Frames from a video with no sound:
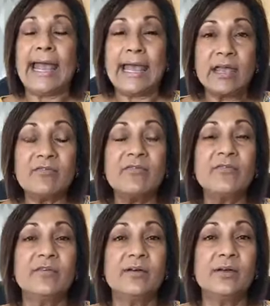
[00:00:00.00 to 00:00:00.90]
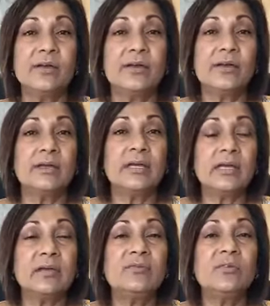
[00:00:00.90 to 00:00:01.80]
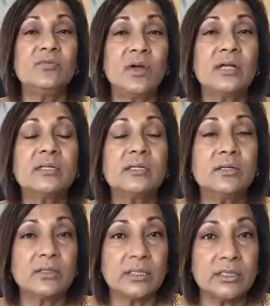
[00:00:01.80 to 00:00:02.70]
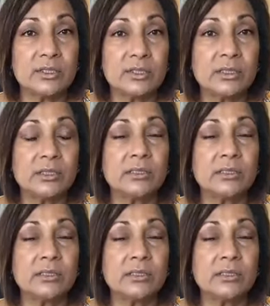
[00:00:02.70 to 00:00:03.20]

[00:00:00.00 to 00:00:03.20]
If you've got the courage